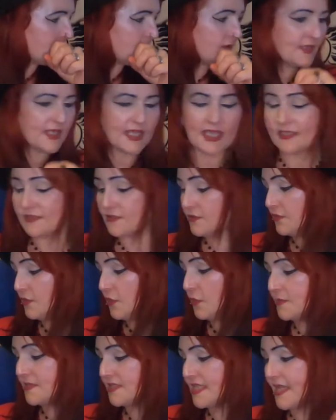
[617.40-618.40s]
sorry guys, gonna
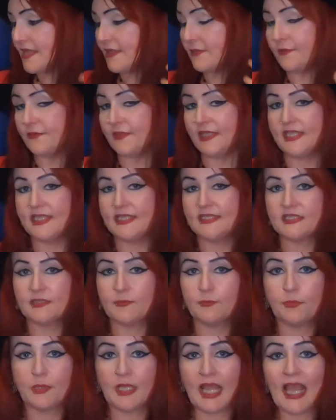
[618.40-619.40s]
upcycle these
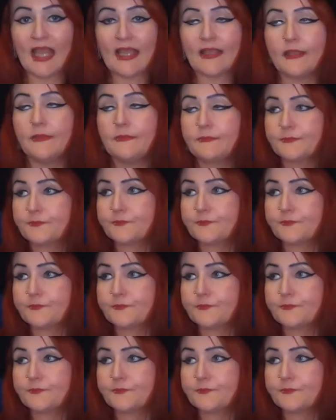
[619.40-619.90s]
black.